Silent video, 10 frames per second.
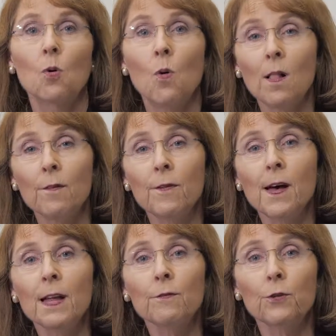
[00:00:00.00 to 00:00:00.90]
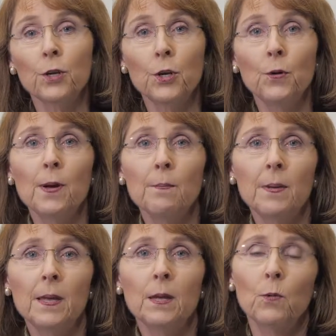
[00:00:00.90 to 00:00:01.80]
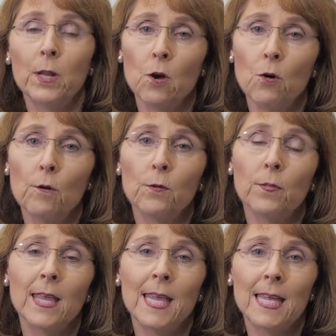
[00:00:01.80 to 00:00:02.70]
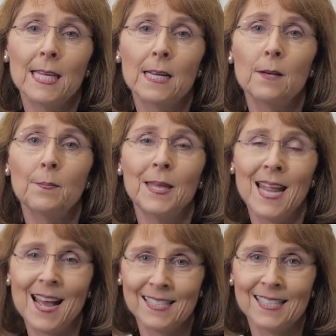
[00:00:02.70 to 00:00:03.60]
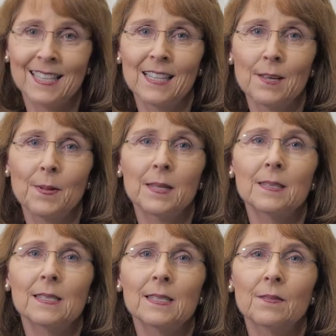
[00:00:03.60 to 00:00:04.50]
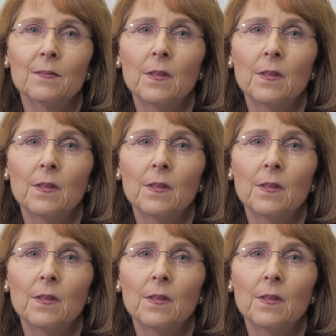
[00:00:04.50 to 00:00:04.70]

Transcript: Qualifying for QMB when over the income and asset limits.